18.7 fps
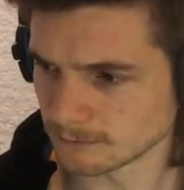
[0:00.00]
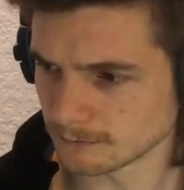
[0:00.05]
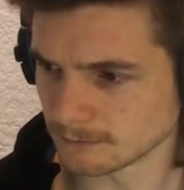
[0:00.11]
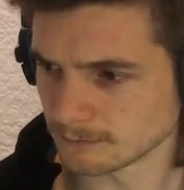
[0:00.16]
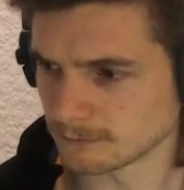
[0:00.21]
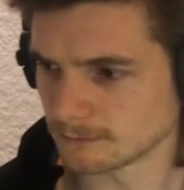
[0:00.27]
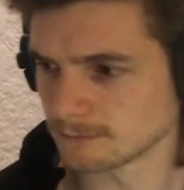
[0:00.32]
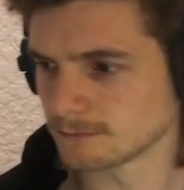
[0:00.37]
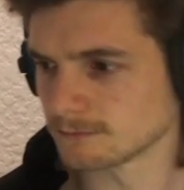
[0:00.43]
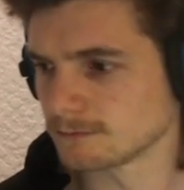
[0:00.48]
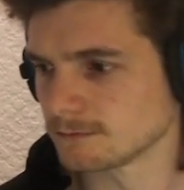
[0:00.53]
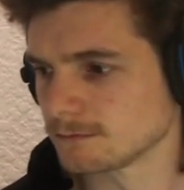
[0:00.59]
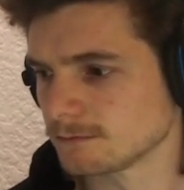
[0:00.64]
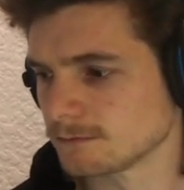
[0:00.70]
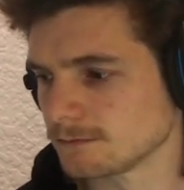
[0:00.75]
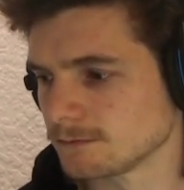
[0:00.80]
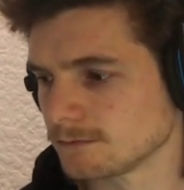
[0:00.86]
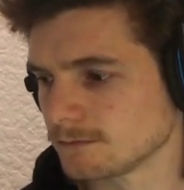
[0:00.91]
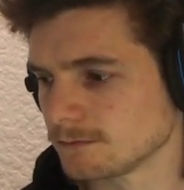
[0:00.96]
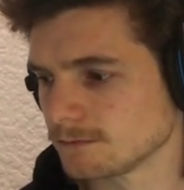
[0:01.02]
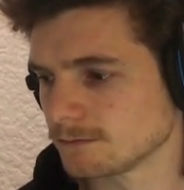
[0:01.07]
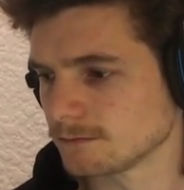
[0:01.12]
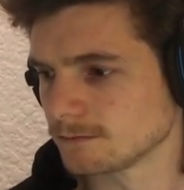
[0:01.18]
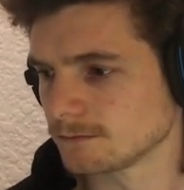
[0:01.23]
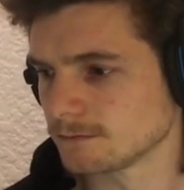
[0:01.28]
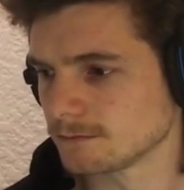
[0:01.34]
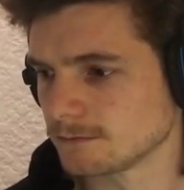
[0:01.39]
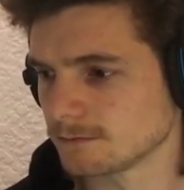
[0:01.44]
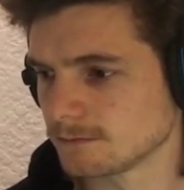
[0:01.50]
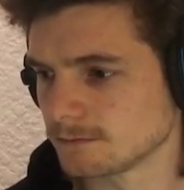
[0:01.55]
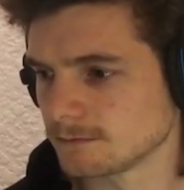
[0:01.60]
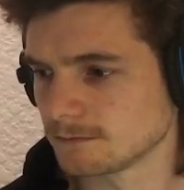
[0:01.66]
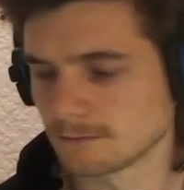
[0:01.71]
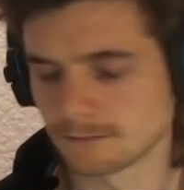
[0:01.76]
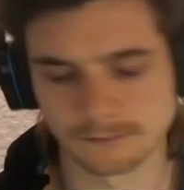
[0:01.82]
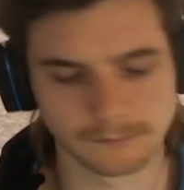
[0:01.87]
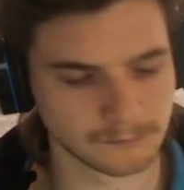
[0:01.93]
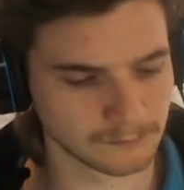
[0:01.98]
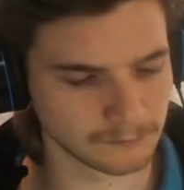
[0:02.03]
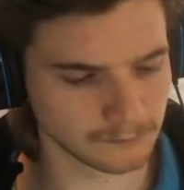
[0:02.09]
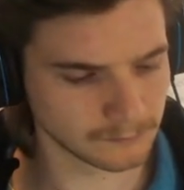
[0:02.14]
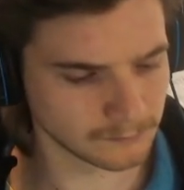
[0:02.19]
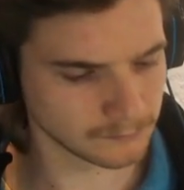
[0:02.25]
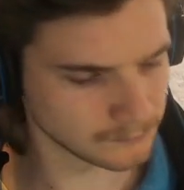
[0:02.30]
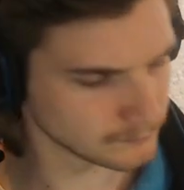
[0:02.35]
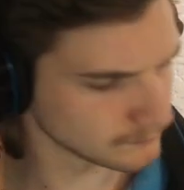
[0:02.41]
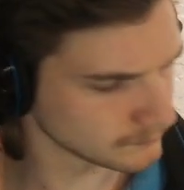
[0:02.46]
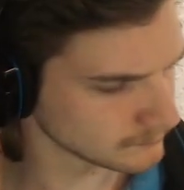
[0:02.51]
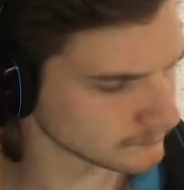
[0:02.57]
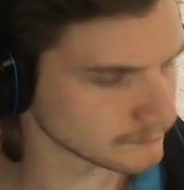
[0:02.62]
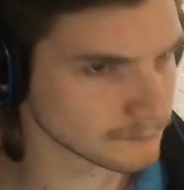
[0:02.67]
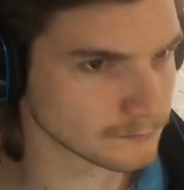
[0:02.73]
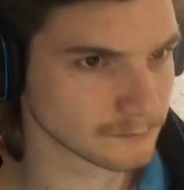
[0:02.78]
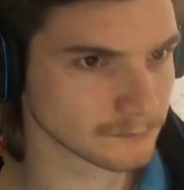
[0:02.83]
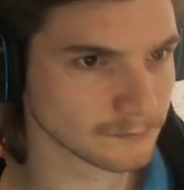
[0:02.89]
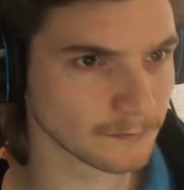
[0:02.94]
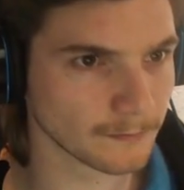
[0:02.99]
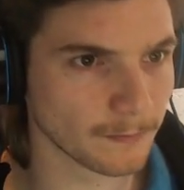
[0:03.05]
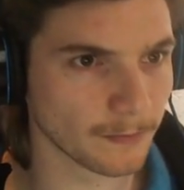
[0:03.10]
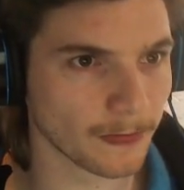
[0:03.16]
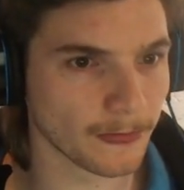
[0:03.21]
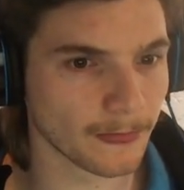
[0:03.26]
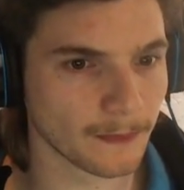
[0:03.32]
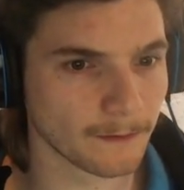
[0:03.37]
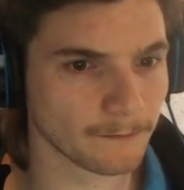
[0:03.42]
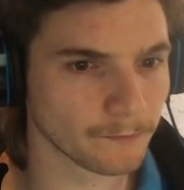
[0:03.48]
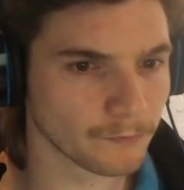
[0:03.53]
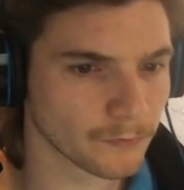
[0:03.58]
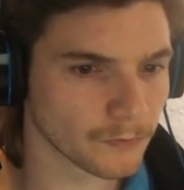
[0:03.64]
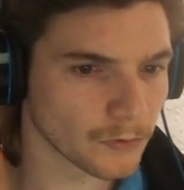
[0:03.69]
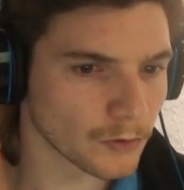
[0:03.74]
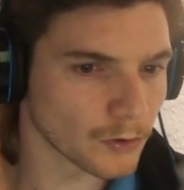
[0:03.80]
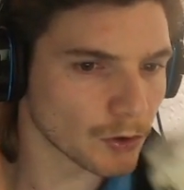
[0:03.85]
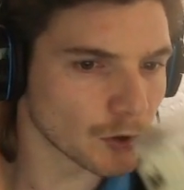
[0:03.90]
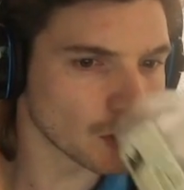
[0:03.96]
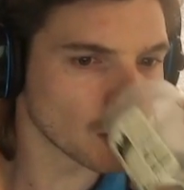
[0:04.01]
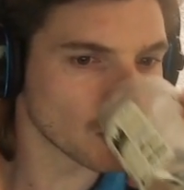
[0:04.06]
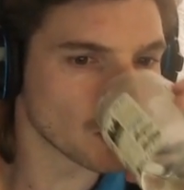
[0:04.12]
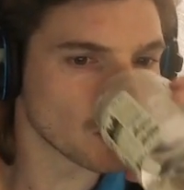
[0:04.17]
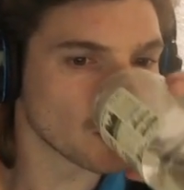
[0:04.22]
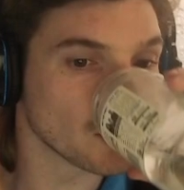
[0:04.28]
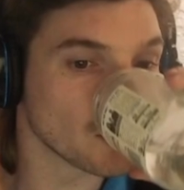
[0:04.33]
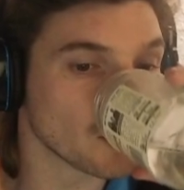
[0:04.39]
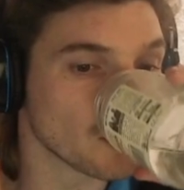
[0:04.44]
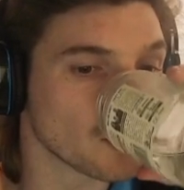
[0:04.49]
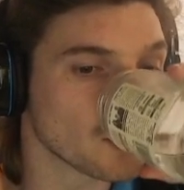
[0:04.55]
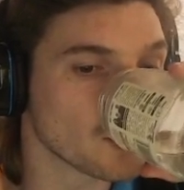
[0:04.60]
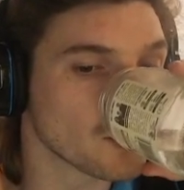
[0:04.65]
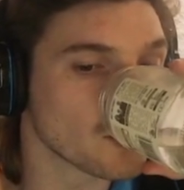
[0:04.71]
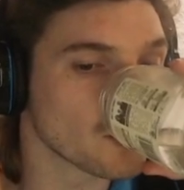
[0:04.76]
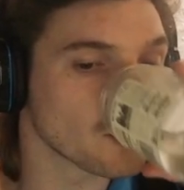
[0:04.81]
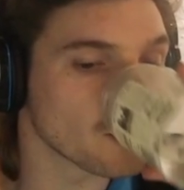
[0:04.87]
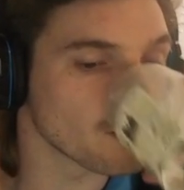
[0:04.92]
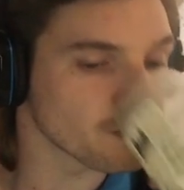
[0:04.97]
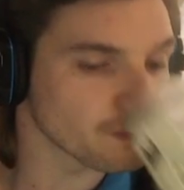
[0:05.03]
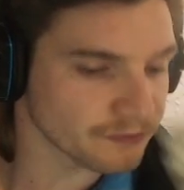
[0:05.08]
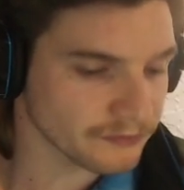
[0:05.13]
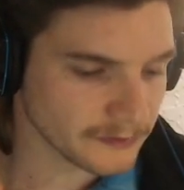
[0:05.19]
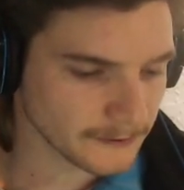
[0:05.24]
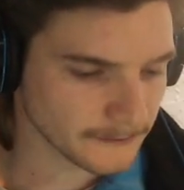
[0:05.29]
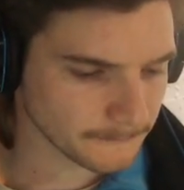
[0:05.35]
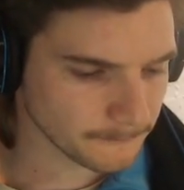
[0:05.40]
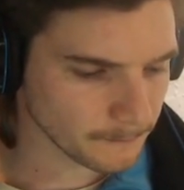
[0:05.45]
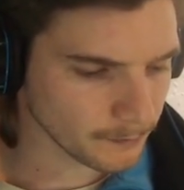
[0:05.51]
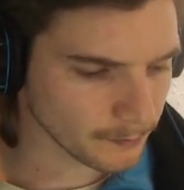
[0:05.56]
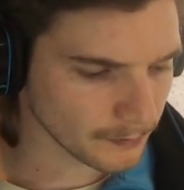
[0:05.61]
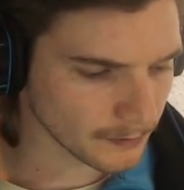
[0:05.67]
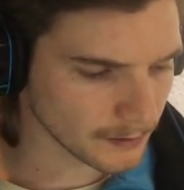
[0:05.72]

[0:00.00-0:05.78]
It's a little bit hard to explain, actually, like, to put it into words. Do